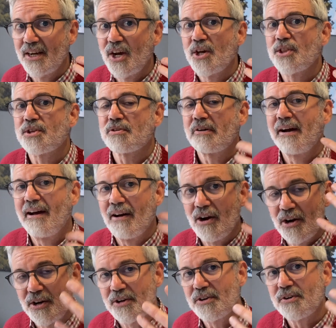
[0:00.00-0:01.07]
through our
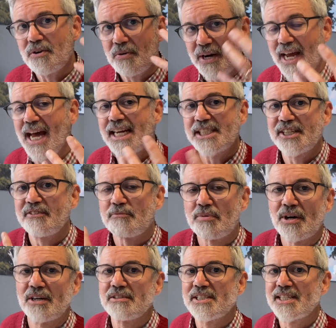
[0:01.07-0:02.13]
own creative
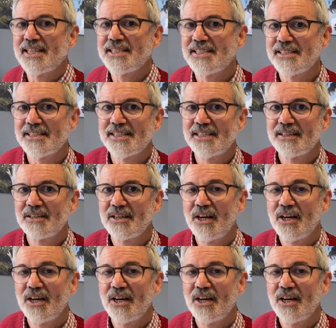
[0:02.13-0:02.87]
processes